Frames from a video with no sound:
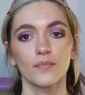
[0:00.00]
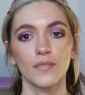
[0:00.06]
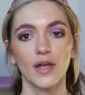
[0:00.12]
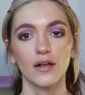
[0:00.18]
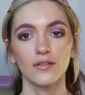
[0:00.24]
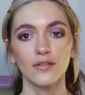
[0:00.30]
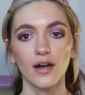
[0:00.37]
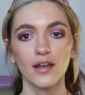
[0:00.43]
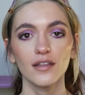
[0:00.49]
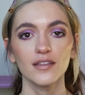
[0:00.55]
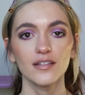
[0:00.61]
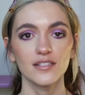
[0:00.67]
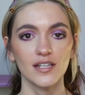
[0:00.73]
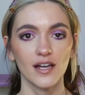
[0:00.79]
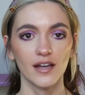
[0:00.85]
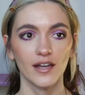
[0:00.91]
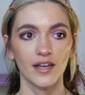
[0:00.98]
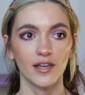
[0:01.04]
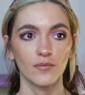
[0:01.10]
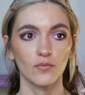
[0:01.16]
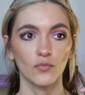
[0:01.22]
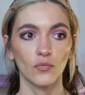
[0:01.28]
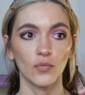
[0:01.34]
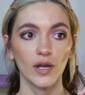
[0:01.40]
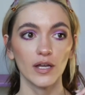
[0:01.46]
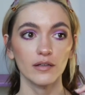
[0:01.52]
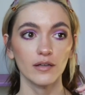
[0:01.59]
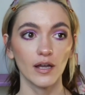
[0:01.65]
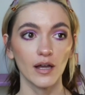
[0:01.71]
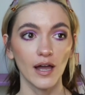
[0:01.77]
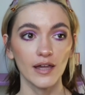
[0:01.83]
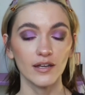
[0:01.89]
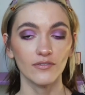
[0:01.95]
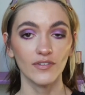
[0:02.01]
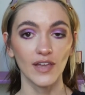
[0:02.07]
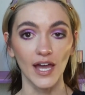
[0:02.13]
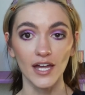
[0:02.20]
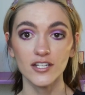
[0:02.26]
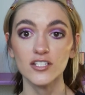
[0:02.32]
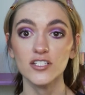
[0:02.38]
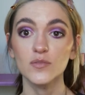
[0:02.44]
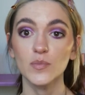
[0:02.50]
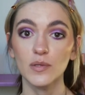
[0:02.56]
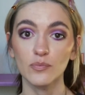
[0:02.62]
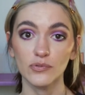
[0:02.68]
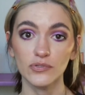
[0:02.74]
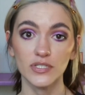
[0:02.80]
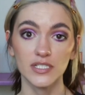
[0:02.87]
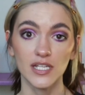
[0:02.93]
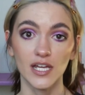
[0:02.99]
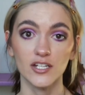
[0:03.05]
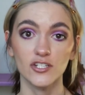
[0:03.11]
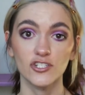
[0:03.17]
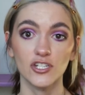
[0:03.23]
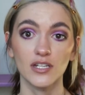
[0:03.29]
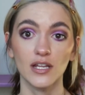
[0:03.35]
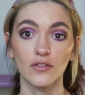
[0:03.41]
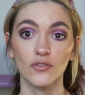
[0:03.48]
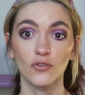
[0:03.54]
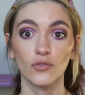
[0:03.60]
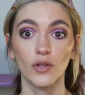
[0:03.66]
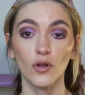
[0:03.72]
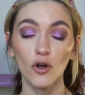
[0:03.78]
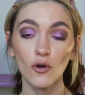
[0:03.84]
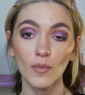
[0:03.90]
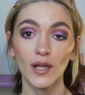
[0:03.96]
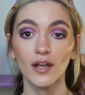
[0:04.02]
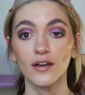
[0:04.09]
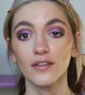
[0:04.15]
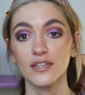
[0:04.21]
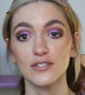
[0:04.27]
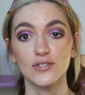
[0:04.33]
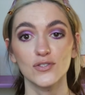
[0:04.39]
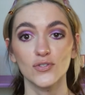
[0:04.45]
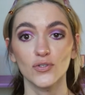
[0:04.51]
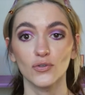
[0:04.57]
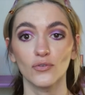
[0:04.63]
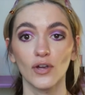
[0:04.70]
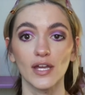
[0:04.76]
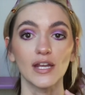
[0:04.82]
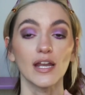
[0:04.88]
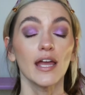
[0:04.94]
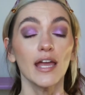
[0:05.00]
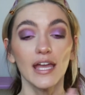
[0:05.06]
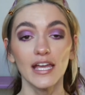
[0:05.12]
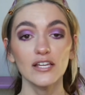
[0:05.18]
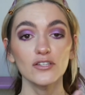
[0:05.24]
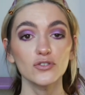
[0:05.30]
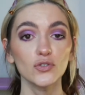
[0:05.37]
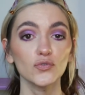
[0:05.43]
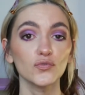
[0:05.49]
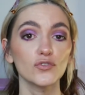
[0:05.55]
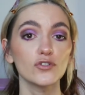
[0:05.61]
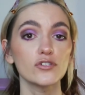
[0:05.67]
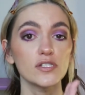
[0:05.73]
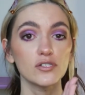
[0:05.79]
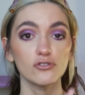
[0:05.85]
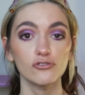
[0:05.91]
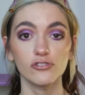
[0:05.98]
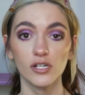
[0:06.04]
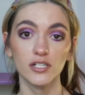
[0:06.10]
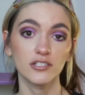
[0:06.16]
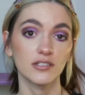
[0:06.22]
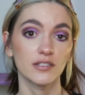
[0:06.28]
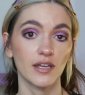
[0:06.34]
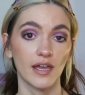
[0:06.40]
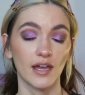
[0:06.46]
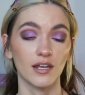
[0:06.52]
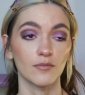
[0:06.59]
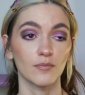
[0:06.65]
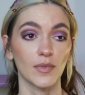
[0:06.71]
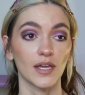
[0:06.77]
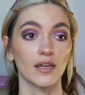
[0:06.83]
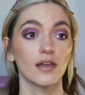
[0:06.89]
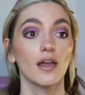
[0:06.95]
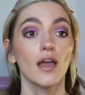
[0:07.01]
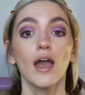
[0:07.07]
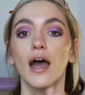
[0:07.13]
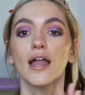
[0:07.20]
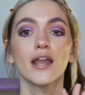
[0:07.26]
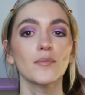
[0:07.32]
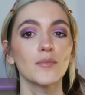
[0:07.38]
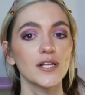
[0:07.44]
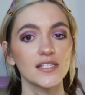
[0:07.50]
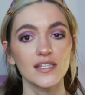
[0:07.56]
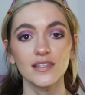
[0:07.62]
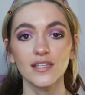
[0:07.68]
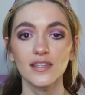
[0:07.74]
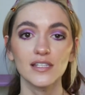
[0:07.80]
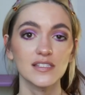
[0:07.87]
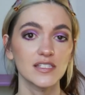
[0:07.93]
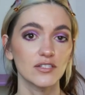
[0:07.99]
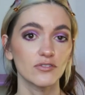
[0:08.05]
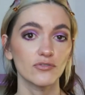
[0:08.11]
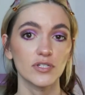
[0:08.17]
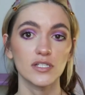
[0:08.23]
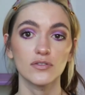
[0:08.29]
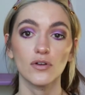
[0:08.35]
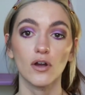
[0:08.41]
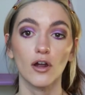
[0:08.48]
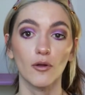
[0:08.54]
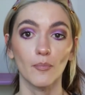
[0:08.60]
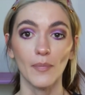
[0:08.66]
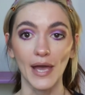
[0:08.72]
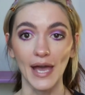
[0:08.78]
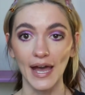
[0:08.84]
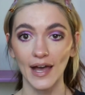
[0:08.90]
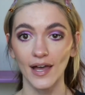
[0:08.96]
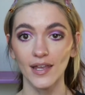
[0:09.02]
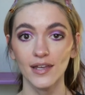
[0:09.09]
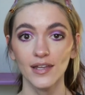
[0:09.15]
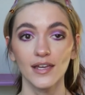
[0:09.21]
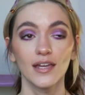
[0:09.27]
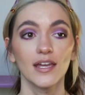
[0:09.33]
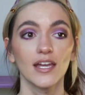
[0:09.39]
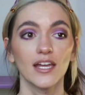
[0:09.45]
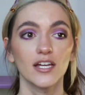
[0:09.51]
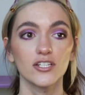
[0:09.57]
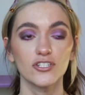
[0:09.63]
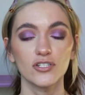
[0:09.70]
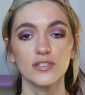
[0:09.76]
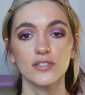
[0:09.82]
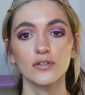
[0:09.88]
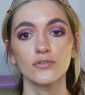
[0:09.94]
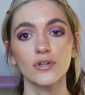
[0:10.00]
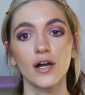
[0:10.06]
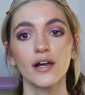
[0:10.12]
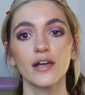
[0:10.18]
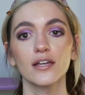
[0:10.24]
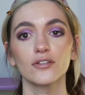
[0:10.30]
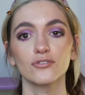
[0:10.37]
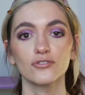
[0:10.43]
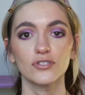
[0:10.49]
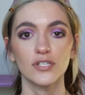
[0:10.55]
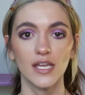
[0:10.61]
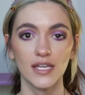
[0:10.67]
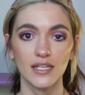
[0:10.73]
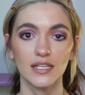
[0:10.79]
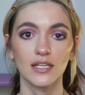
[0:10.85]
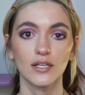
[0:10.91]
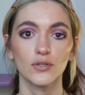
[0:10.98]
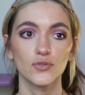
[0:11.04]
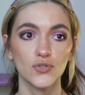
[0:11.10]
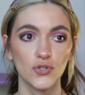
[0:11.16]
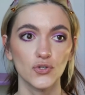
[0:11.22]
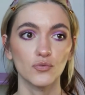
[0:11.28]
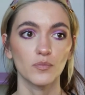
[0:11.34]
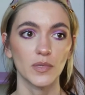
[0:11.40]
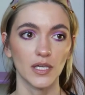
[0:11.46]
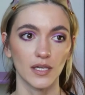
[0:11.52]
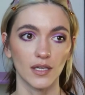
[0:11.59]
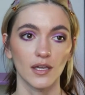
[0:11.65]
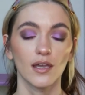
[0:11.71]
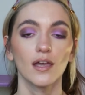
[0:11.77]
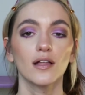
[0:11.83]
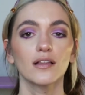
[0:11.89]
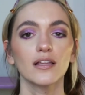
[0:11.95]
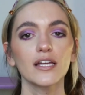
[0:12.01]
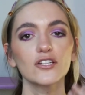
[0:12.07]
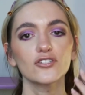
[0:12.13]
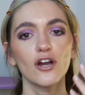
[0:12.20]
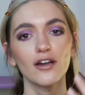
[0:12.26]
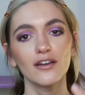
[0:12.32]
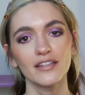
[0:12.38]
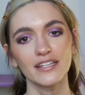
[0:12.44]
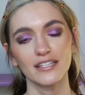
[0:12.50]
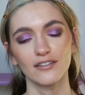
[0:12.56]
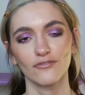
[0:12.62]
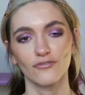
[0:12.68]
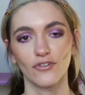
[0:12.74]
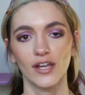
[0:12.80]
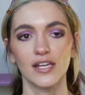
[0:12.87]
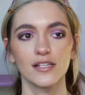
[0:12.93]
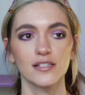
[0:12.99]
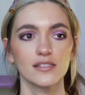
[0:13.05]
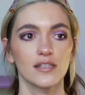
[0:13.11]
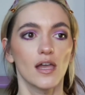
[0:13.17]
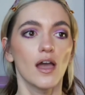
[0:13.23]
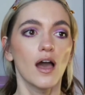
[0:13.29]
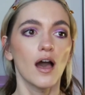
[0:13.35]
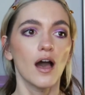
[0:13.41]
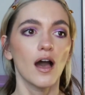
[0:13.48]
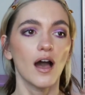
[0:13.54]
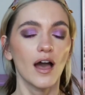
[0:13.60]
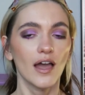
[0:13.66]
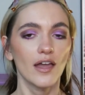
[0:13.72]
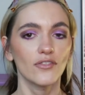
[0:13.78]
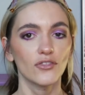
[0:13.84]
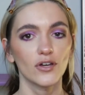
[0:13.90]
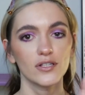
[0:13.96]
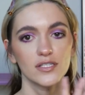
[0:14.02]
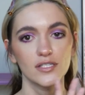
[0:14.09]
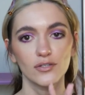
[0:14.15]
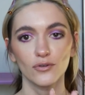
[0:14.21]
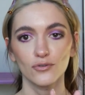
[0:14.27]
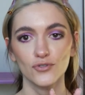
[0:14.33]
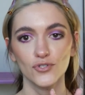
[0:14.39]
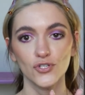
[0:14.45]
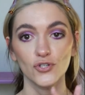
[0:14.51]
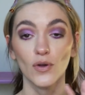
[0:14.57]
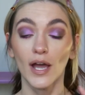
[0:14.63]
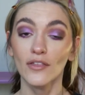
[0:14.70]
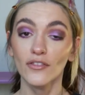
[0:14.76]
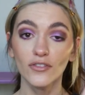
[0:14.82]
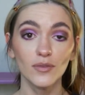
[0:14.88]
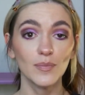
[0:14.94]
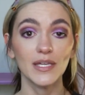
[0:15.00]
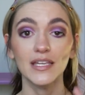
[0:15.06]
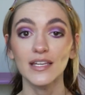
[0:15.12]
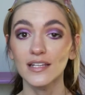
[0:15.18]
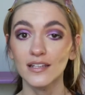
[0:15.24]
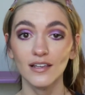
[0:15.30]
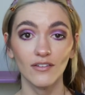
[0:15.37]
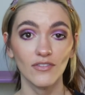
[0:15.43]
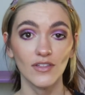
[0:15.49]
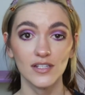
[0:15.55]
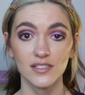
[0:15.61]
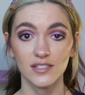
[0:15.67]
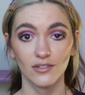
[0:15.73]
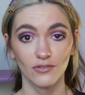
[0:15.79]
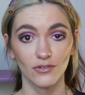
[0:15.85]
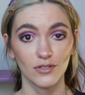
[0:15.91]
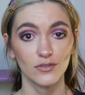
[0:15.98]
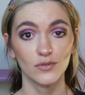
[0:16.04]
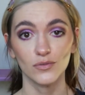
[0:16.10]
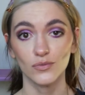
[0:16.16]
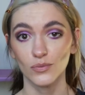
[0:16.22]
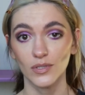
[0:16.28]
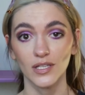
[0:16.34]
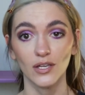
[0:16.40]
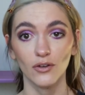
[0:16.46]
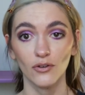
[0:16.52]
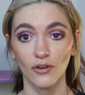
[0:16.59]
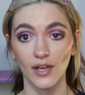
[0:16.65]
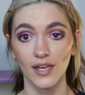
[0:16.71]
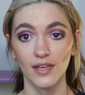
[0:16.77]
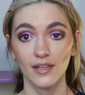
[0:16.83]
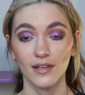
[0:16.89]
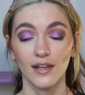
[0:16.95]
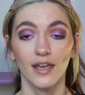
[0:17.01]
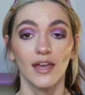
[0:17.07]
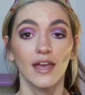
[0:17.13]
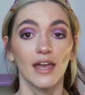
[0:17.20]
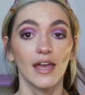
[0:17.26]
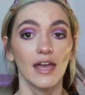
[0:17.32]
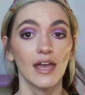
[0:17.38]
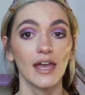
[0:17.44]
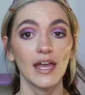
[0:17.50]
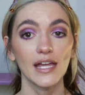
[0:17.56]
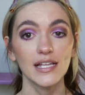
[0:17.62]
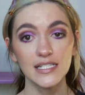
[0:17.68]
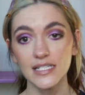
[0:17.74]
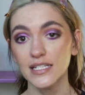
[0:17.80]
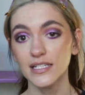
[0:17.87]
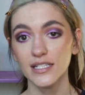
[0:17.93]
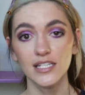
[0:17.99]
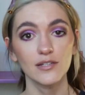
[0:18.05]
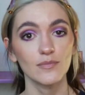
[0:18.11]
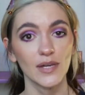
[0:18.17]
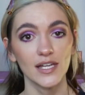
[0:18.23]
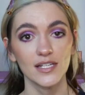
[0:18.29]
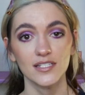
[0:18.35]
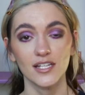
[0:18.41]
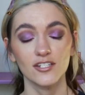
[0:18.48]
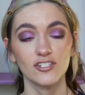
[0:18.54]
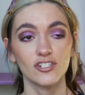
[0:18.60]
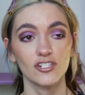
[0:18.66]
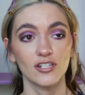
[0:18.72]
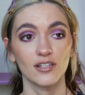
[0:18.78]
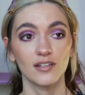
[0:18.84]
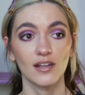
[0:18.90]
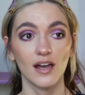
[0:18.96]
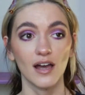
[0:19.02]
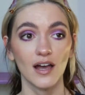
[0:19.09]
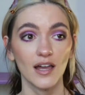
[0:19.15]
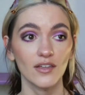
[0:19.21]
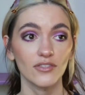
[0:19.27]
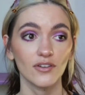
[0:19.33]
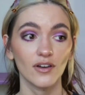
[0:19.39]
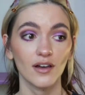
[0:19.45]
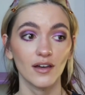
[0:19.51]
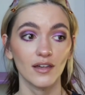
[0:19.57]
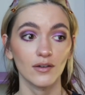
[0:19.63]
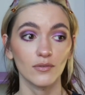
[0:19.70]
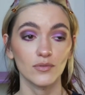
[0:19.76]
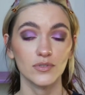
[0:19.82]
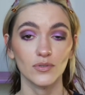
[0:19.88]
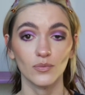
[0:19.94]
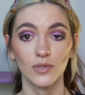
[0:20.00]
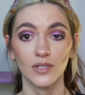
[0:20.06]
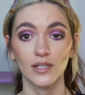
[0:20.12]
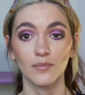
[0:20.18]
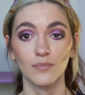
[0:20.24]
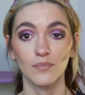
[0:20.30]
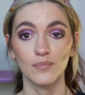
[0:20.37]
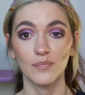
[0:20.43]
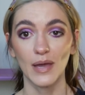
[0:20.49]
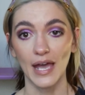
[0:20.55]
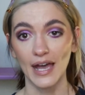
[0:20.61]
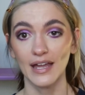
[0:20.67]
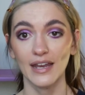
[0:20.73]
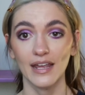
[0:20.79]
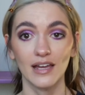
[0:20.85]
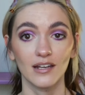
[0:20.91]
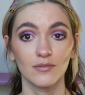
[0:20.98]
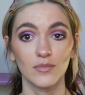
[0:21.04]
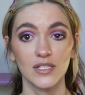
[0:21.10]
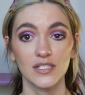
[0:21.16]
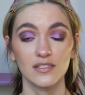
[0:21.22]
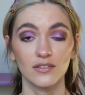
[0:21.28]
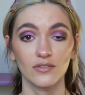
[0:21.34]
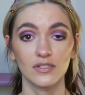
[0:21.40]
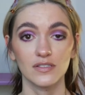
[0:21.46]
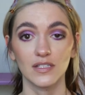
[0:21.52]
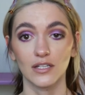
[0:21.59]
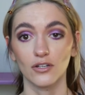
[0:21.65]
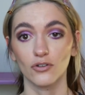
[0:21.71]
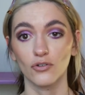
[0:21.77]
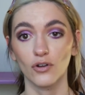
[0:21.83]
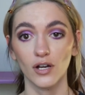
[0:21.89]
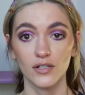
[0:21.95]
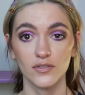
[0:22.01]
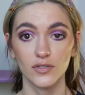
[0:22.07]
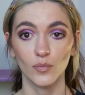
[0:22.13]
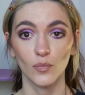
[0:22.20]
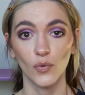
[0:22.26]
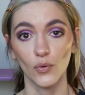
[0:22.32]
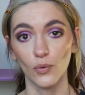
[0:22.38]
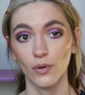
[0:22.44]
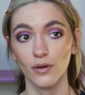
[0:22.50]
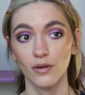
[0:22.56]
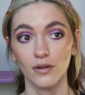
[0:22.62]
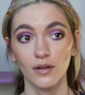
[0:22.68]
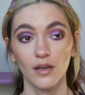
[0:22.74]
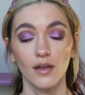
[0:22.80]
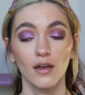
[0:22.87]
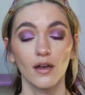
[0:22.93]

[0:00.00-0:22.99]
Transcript: a lot of the time what kind of catches people's attention and they're like, oh my god, this is so great, is their first introduction to anime. And I'm not saying that the series are bad, it's just they're not entertaining to me. Like Darling in the Franxx, I thought the beginning of that series was really great. It didn't keep my attention. I thought it was a really bad anime series, like, across the board.